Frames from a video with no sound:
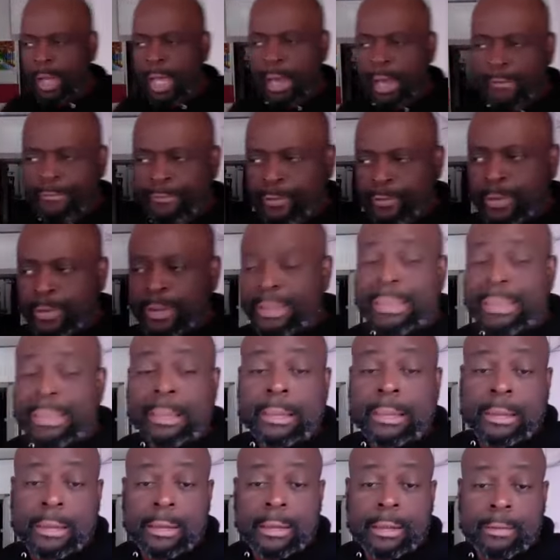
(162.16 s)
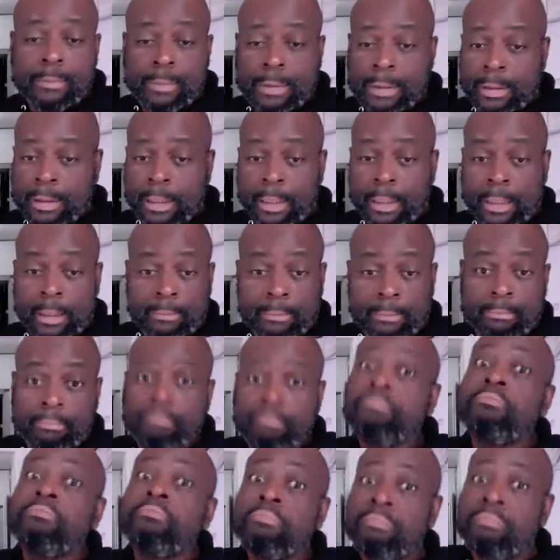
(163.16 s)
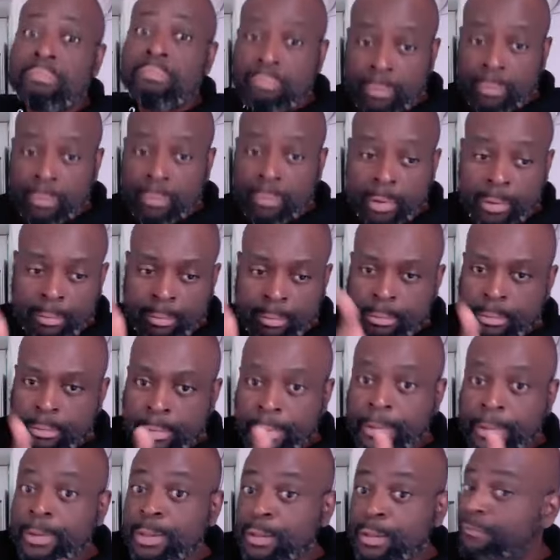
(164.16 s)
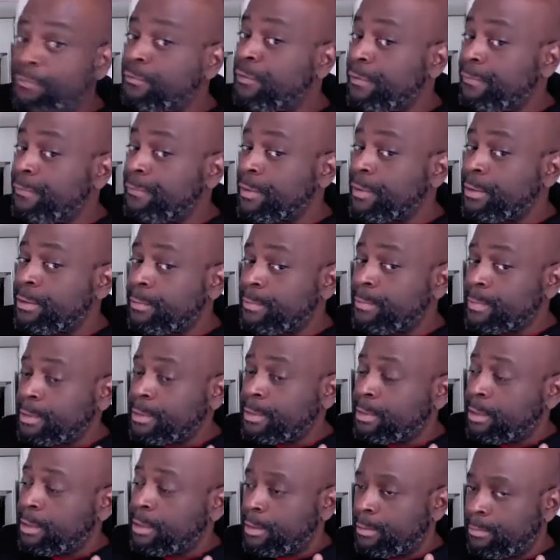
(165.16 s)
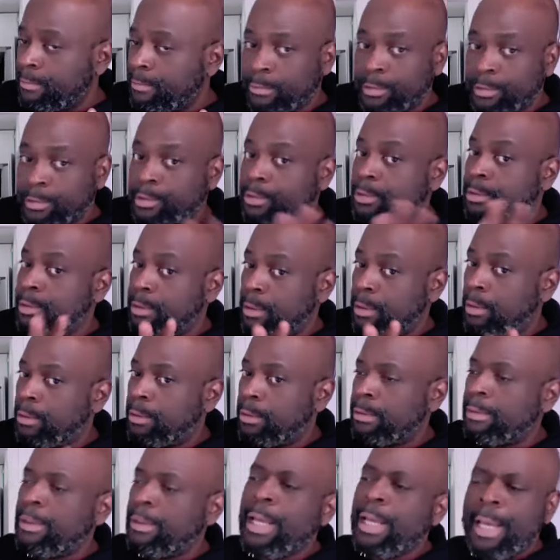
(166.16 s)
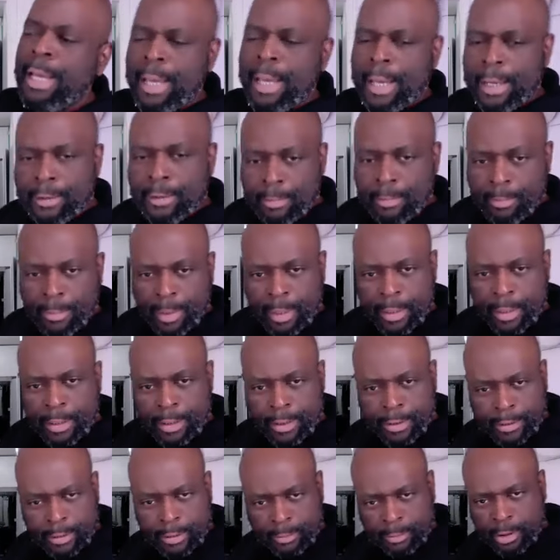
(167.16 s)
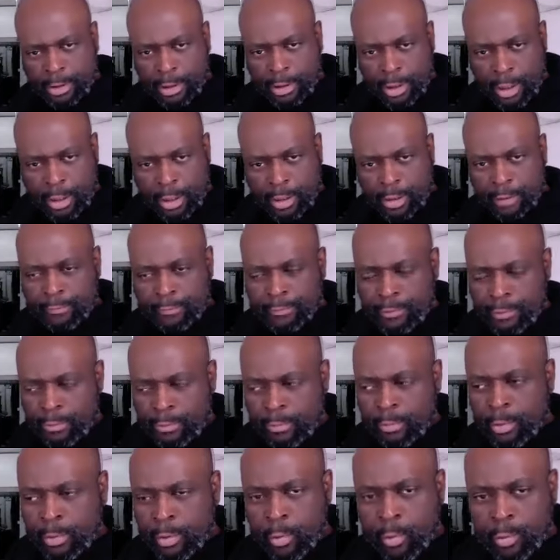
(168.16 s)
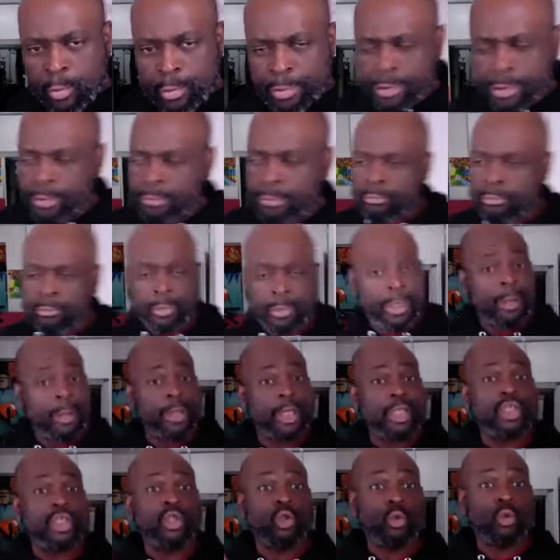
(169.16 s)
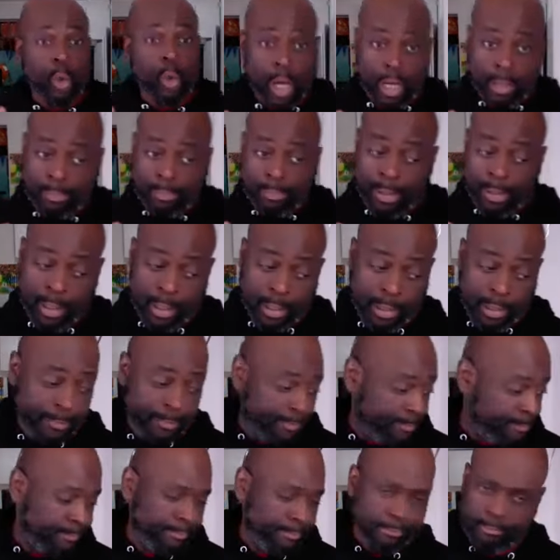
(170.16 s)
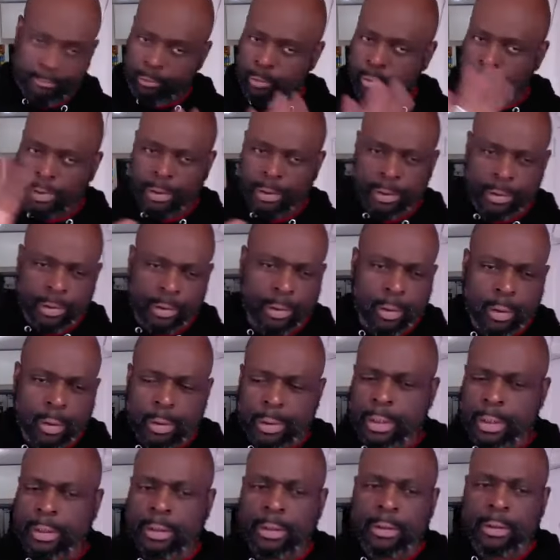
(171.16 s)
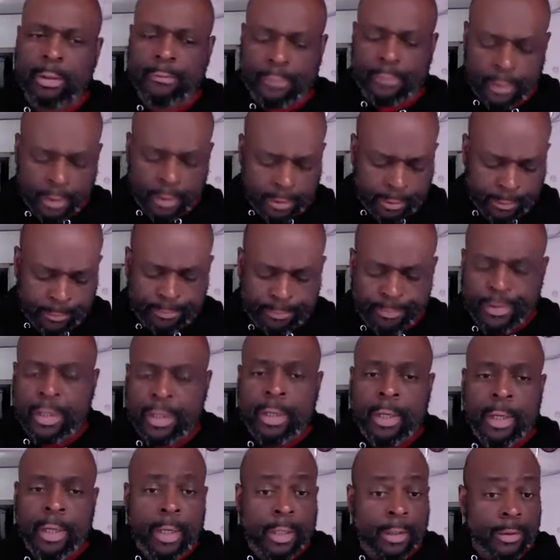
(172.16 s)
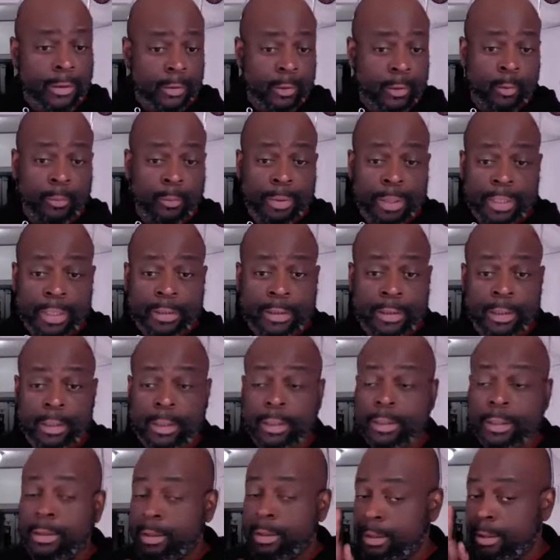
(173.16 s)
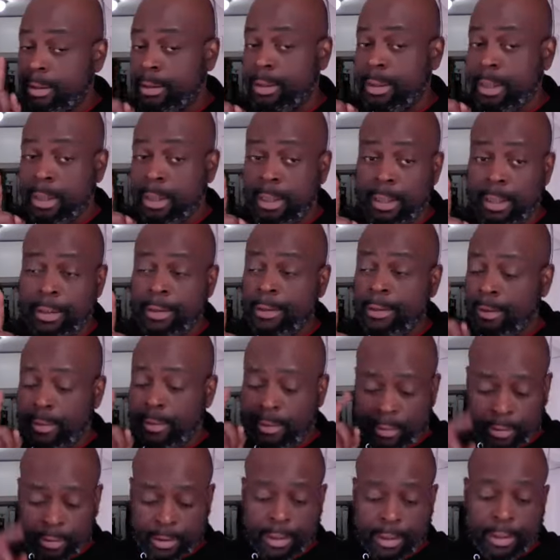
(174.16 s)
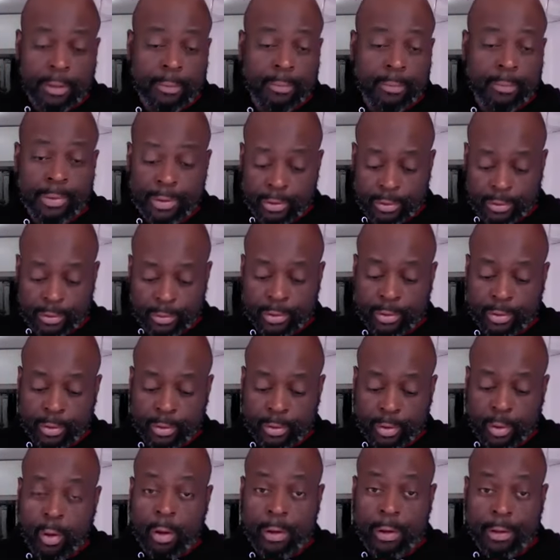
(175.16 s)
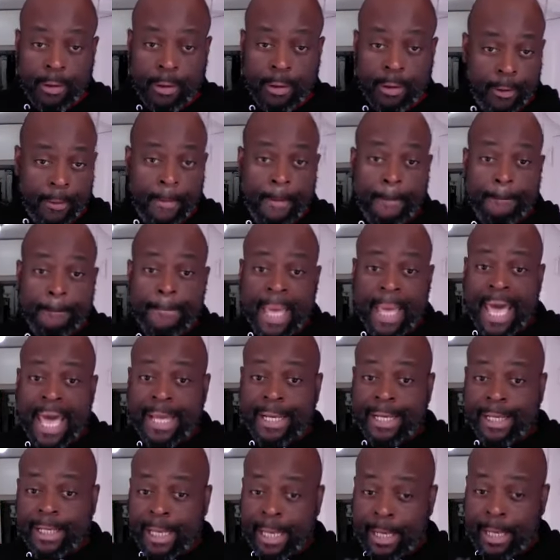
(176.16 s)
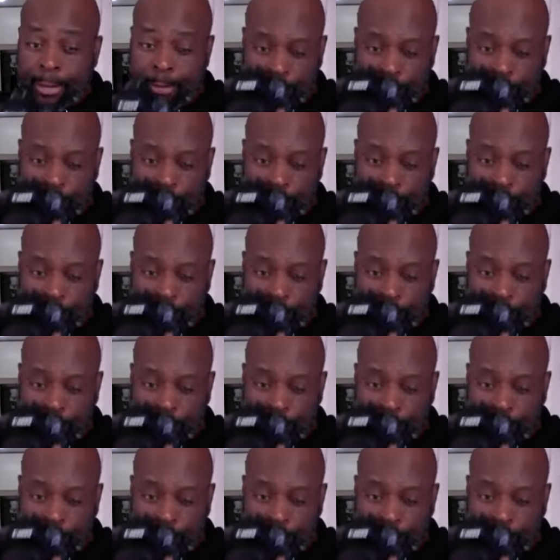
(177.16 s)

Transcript: after a 60th of a second, there's a 50th of a second, which is longer, and you might get some shake if you were holding it without a tripod. We'll get into all that stuff later. So basically today you're taking pictures in automatic and